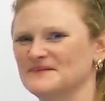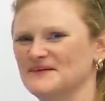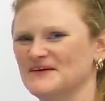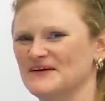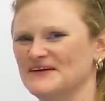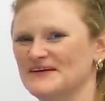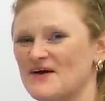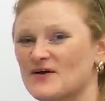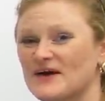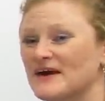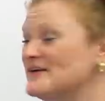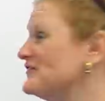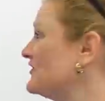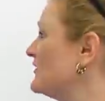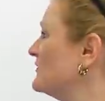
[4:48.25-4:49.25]
Good.
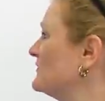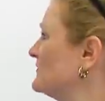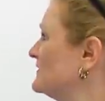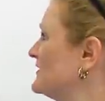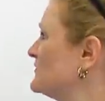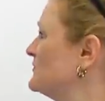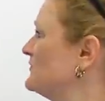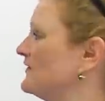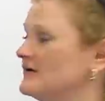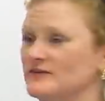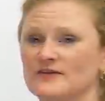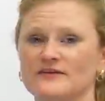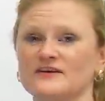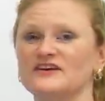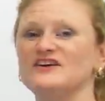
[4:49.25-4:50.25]
Okay, so let's move on
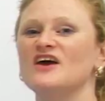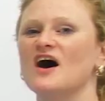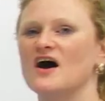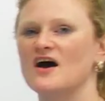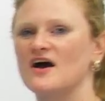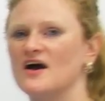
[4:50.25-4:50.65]
to the Y.